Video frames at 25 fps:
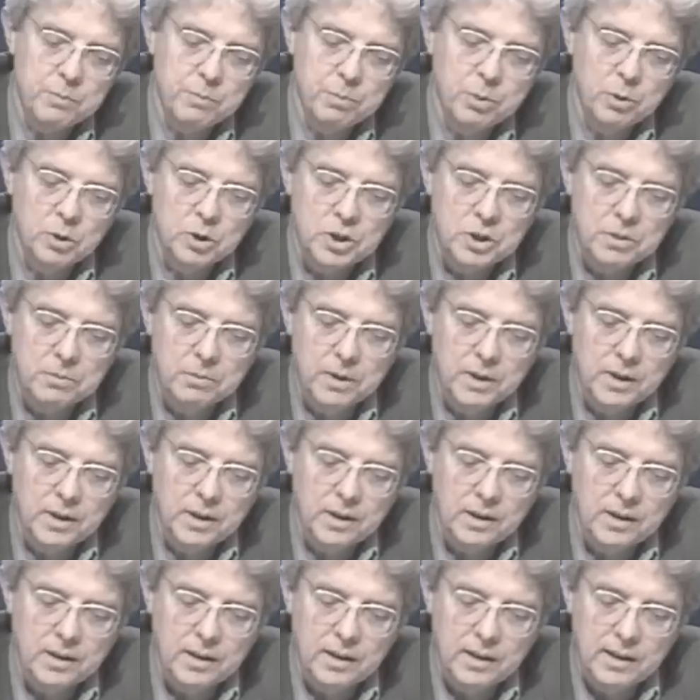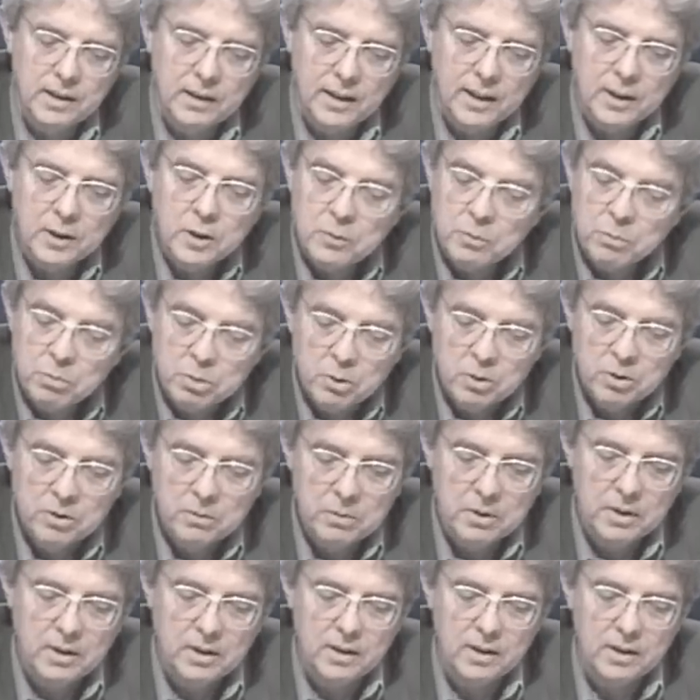which pushed me and
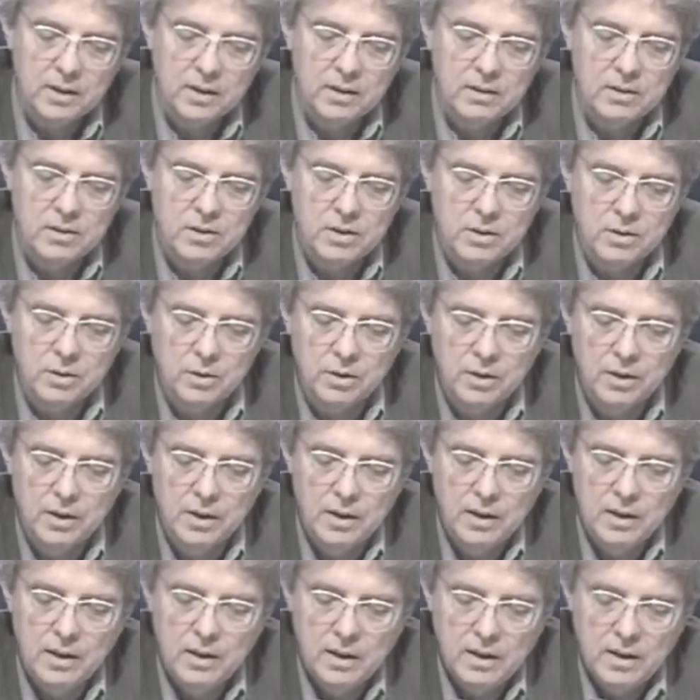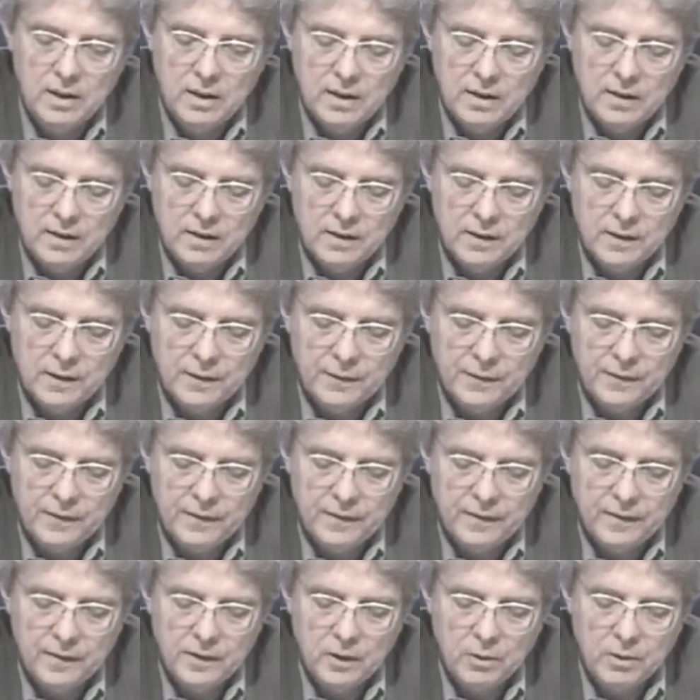pulled me into
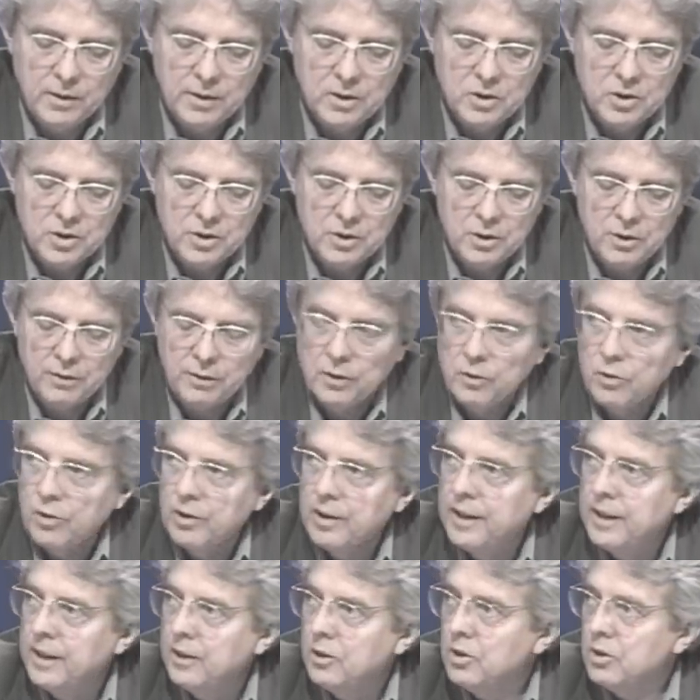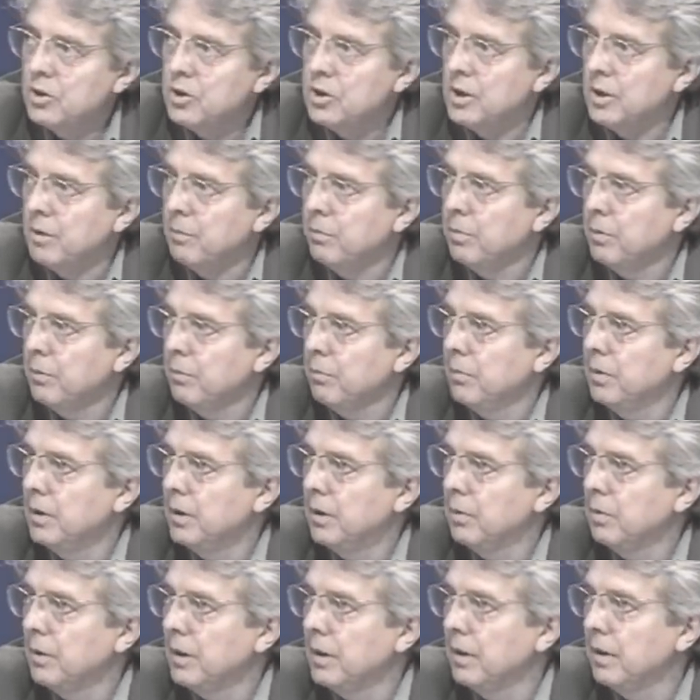uh, the question of the relationship
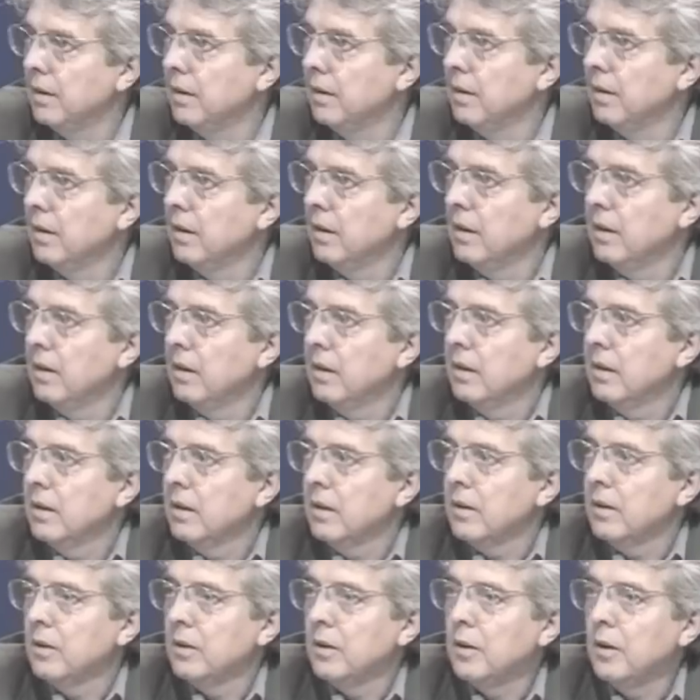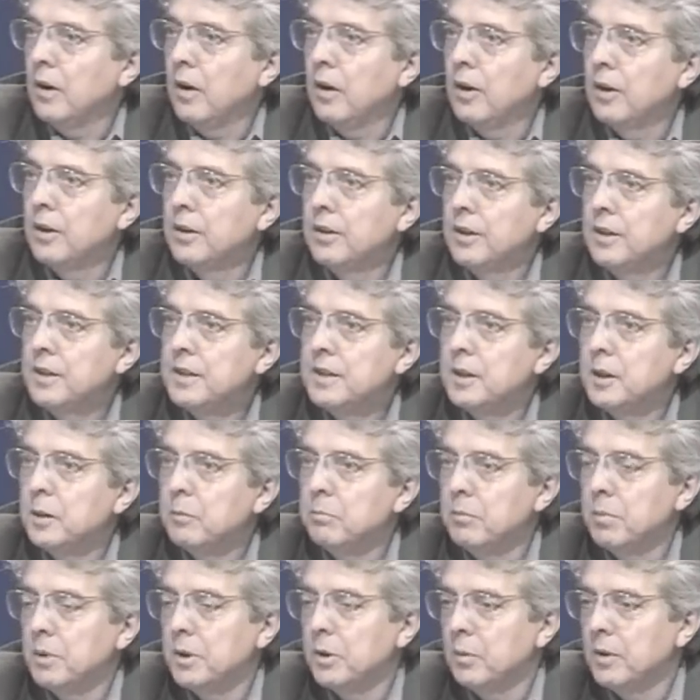between uh,
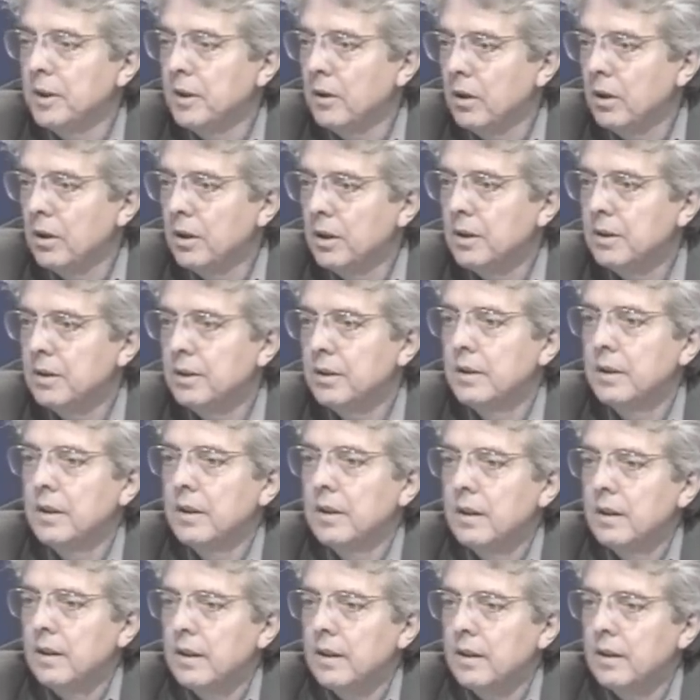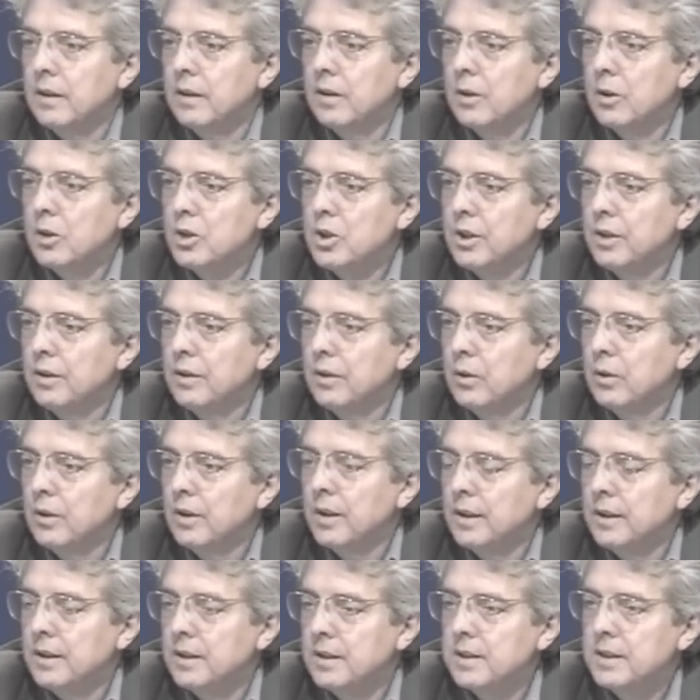artistic, between art and literature
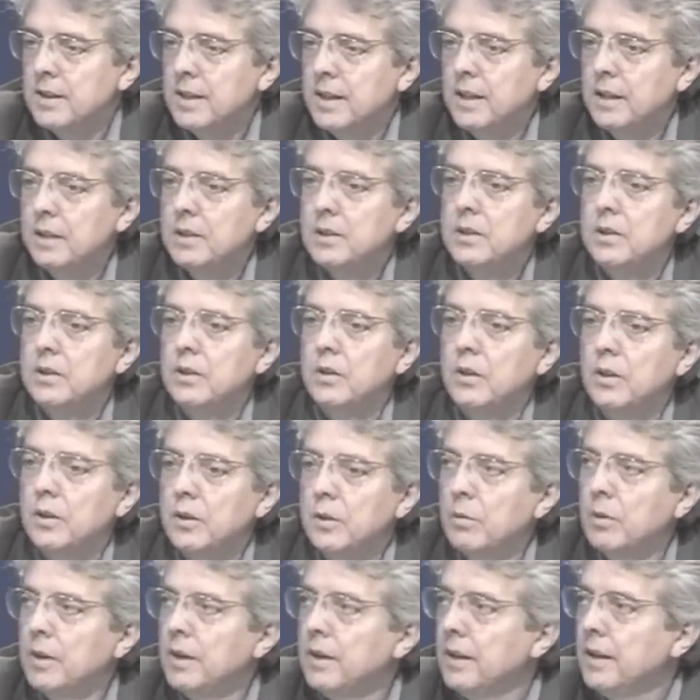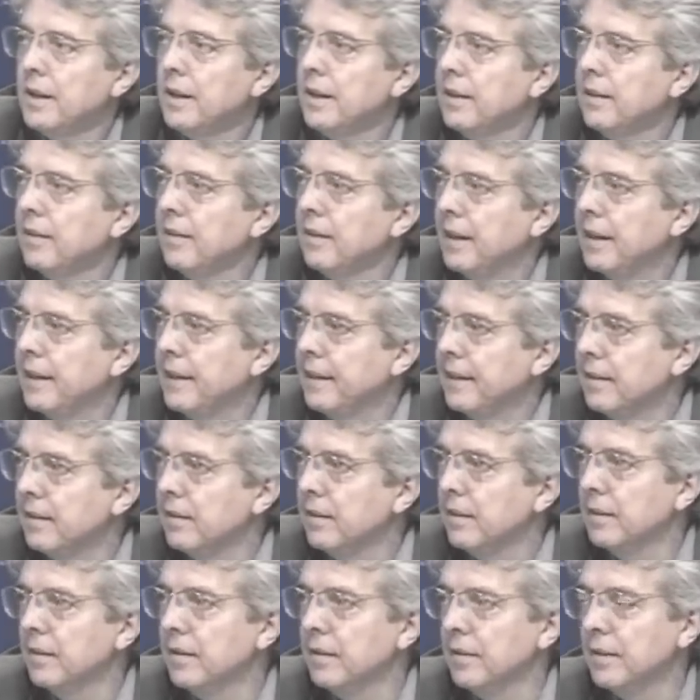in the United States on the one hand,
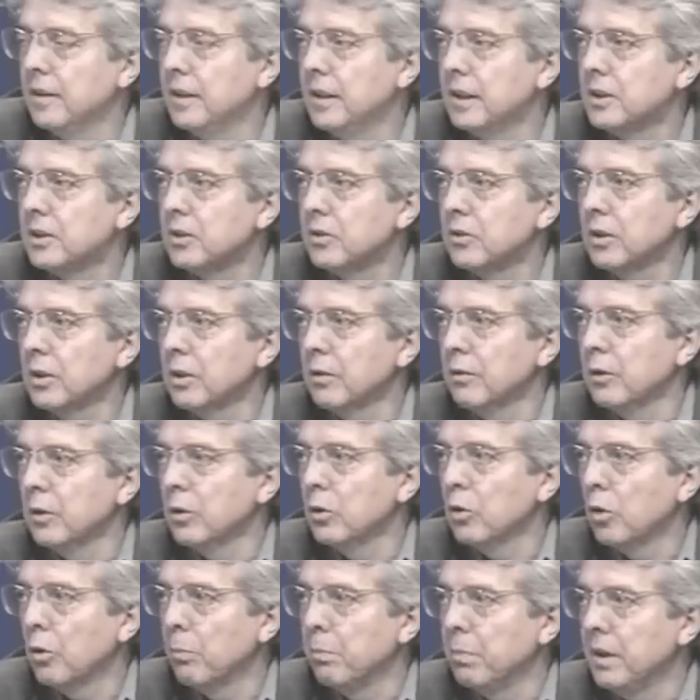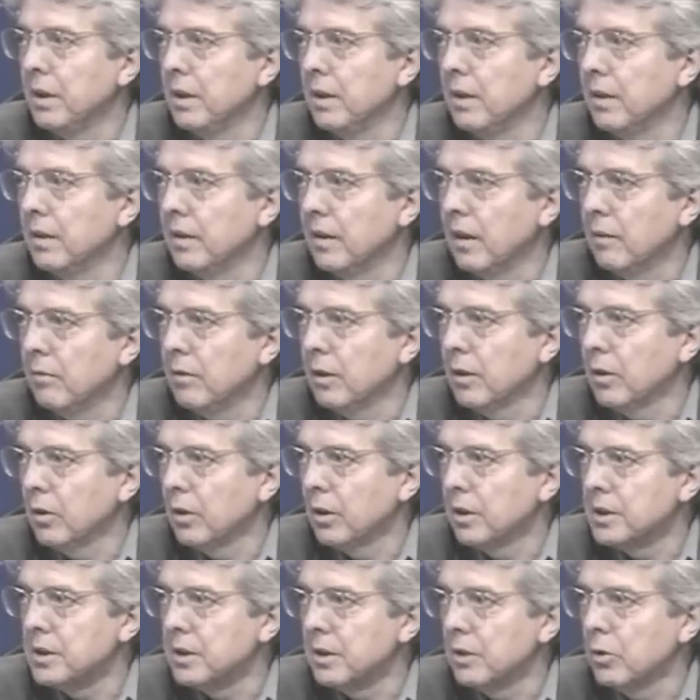and the history of the European
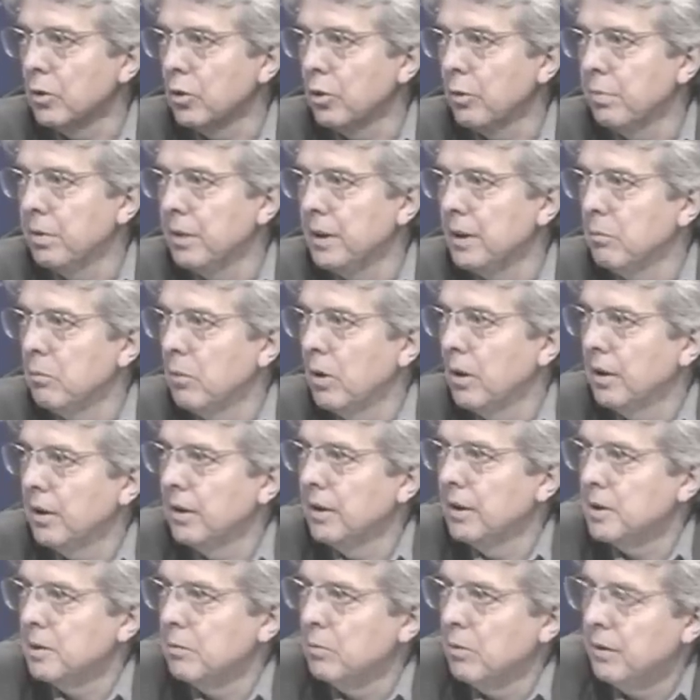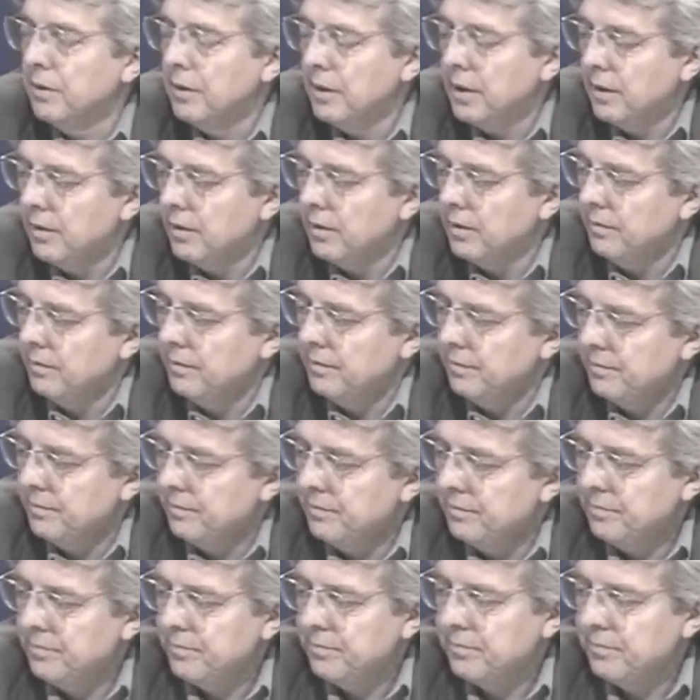avant-garde and European modernism on the other.